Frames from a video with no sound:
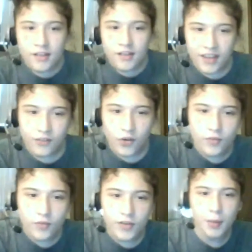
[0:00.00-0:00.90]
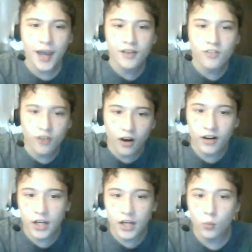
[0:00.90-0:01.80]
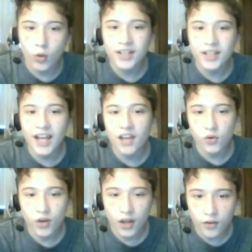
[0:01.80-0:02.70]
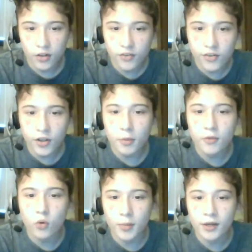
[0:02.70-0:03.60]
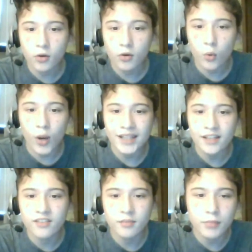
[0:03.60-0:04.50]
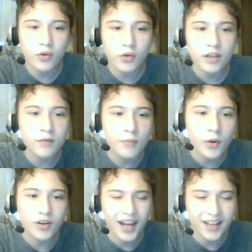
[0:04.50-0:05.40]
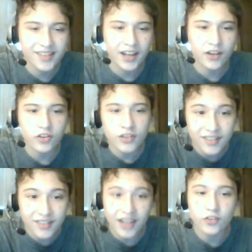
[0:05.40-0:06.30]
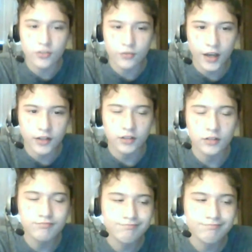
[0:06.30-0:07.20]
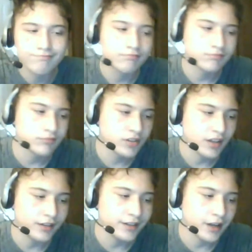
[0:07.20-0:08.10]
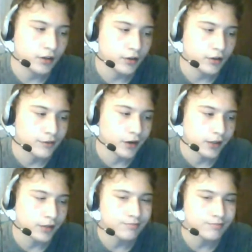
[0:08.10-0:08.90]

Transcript: Several of these bands are, in one guise or another, still performing, or at least milking the nostalgia factor. Sadly, not Nirvana.